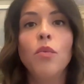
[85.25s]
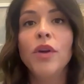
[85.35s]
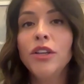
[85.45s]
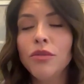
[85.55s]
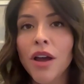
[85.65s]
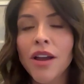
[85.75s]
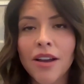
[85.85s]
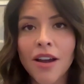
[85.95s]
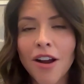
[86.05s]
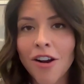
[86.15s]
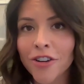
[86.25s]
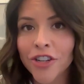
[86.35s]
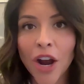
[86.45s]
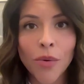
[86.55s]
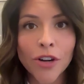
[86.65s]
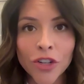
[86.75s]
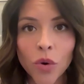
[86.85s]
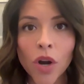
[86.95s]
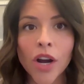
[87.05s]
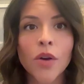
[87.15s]
We do not cut our showers
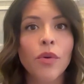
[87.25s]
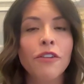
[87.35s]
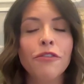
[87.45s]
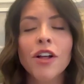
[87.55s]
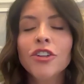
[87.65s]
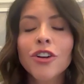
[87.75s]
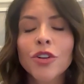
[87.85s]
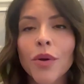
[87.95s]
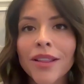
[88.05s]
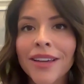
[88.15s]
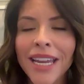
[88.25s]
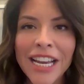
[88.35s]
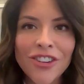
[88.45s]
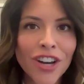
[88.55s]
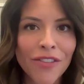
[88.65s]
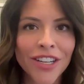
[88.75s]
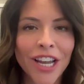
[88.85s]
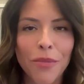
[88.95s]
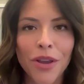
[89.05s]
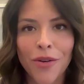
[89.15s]
short. We flush our toilet each and every
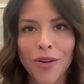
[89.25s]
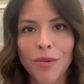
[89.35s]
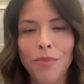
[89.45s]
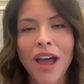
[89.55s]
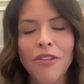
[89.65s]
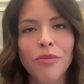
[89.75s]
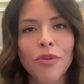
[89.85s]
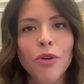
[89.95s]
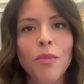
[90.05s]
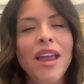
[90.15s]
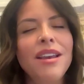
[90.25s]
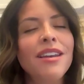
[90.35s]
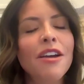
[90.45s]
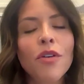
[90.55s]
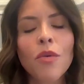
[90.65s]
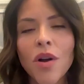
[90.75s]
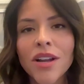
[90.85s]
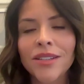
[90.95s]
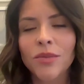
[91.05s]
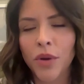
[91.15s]
time we go to the bathroom, and never
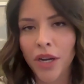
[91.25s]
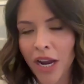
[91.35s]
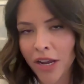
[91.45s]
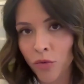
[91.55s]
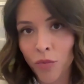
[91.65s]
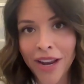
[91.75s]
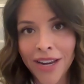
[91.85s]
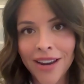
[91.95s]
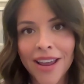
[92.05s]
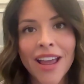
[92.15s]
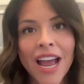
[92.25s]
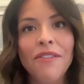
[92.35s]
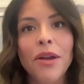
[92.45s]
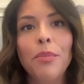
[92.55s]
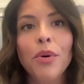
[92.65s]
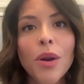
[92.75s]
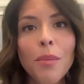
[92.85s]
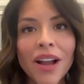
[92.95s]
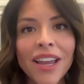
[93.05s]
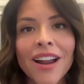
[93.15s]
once when it has rained have I put a
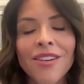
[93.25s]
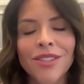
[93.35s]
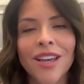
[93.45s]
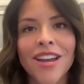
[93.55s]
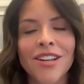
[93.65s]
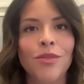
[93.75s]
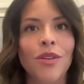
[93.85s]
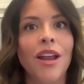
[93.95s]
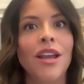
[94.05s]
bucket outside so that